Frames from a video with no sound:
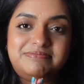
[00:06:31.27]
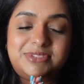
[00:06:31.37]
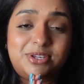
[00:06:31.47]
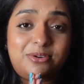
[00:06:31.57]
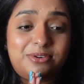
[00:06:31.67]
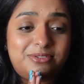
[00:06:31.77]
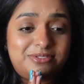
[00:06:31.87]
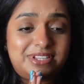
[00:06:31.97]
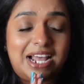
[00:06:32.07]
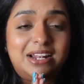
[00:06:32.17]
So
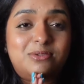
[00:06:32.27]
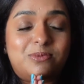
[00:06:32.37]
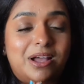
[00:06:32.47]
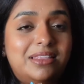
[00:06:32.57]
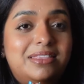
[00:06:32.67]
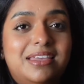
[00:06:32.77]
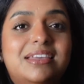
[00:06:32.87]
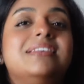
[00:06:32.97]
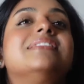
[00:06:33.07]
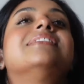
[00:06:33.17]
that one
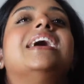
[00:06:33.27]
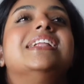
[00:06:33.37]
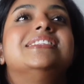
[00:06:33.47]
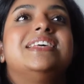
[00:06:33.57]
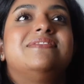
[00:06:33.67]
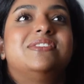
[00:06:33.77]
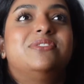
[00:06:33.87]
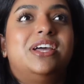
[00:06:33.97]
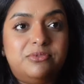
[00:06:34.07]
thing that saves our life.